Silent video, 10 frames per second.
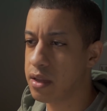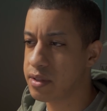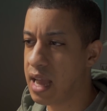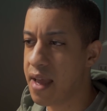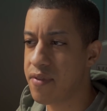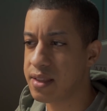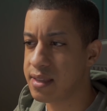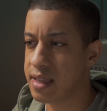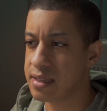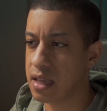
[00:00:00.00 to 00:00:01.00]
I'll dive
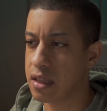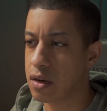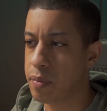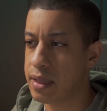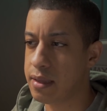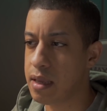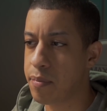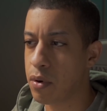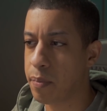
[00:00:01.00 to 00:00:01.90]
into this a little bit deeper,